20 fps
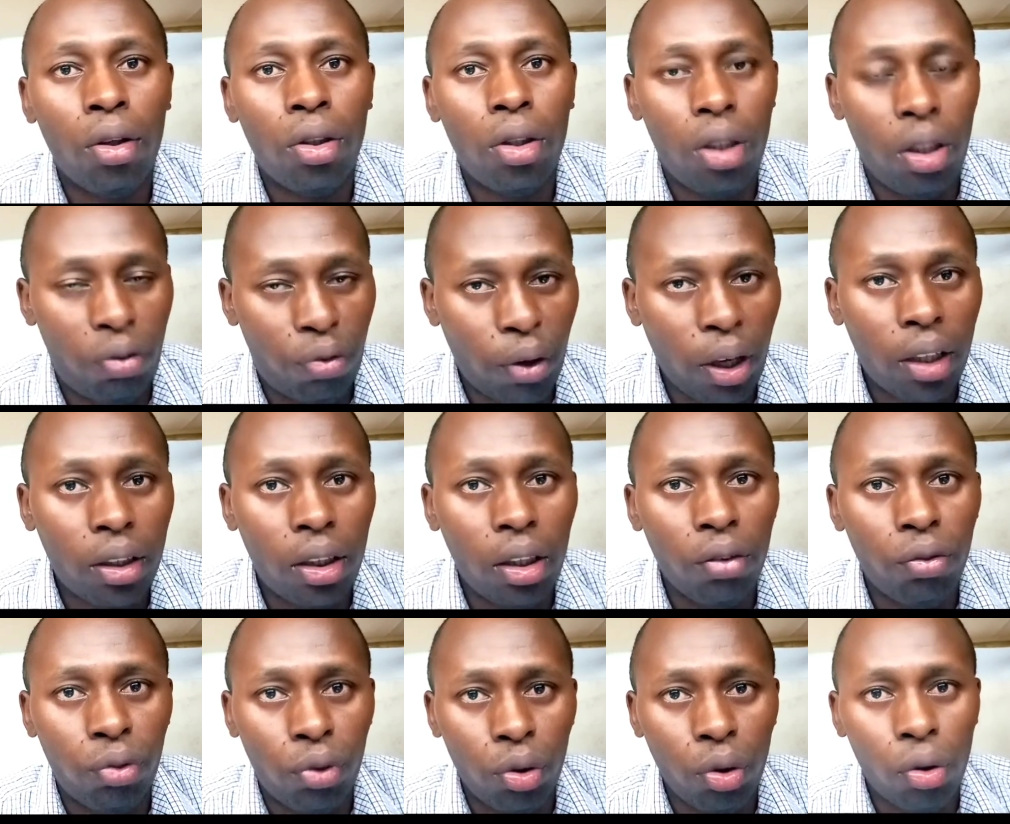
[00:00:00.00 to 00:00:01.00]

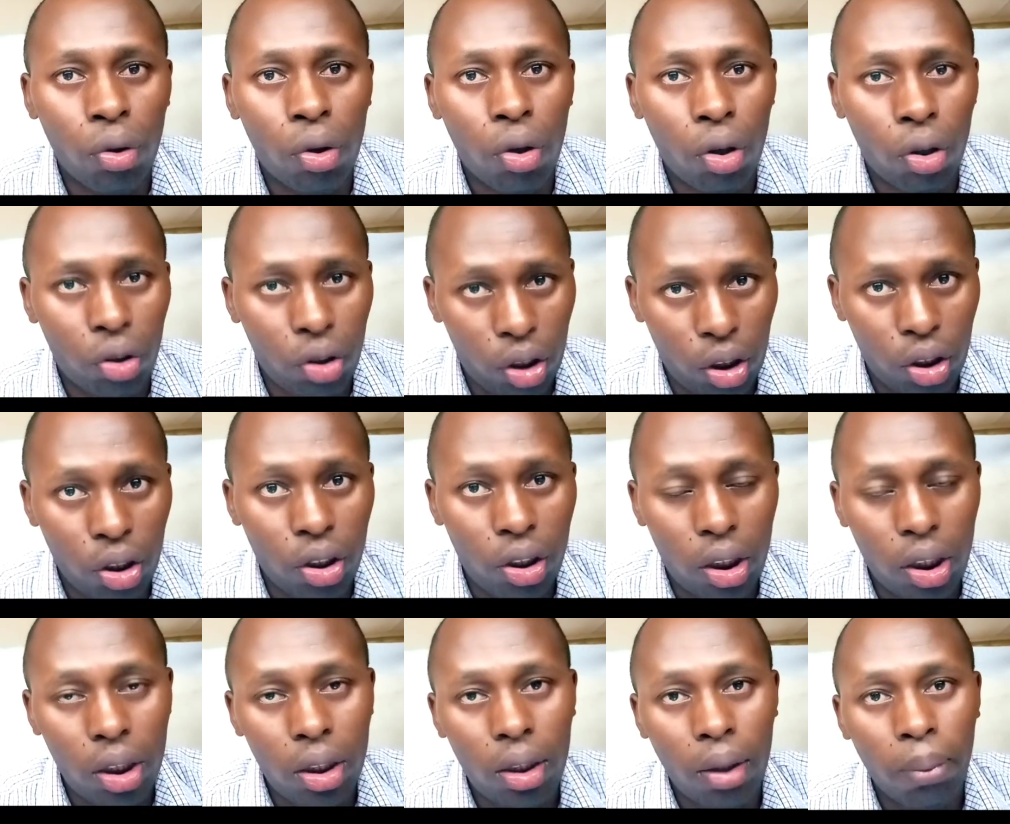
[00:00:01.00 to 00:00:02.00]
effective to
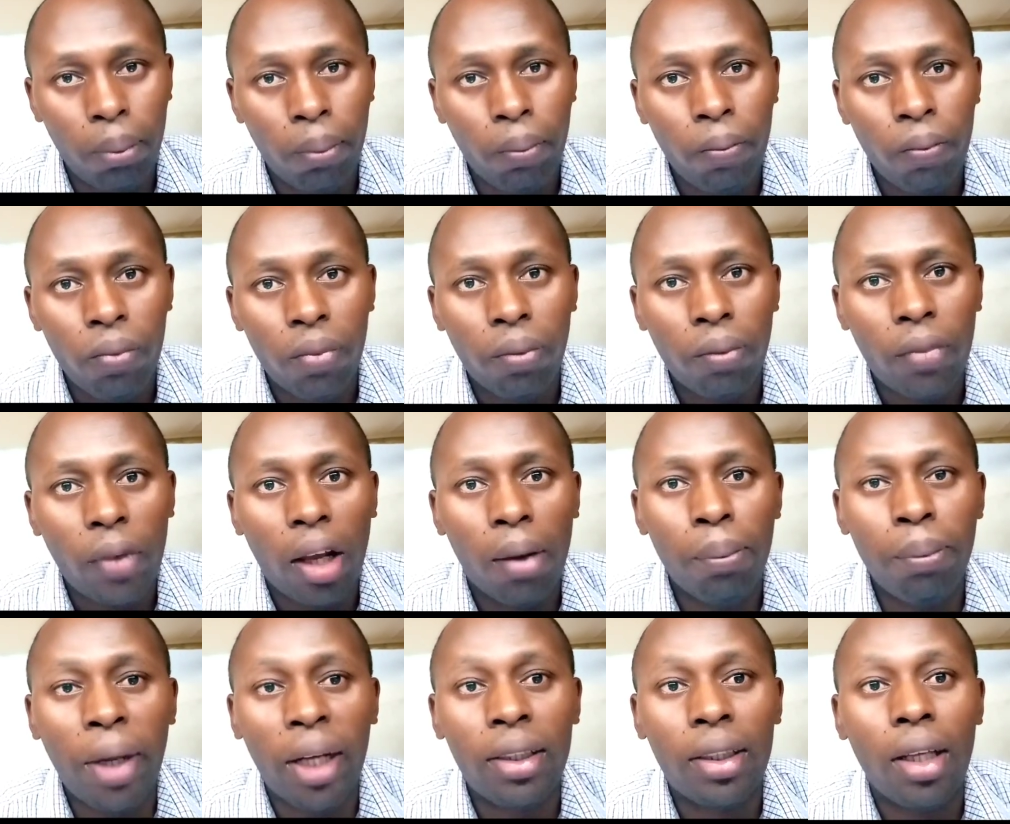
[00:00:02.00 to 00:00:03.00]
coccidiosis,
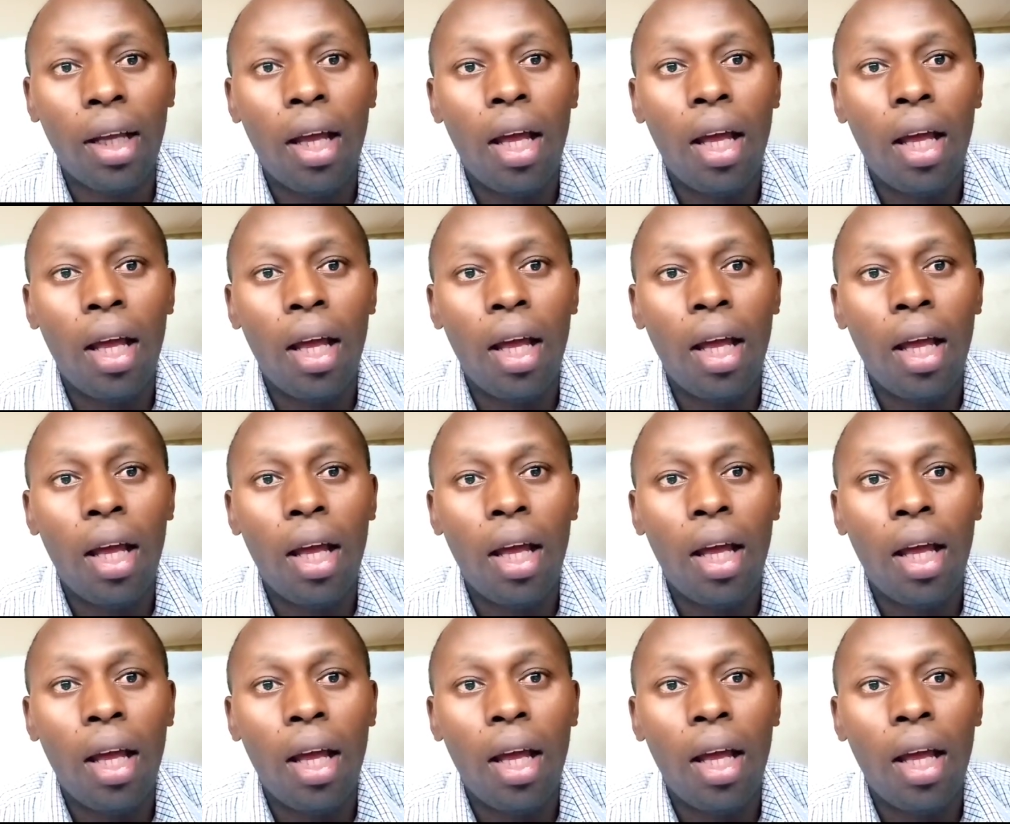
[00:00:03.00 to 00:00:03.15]
but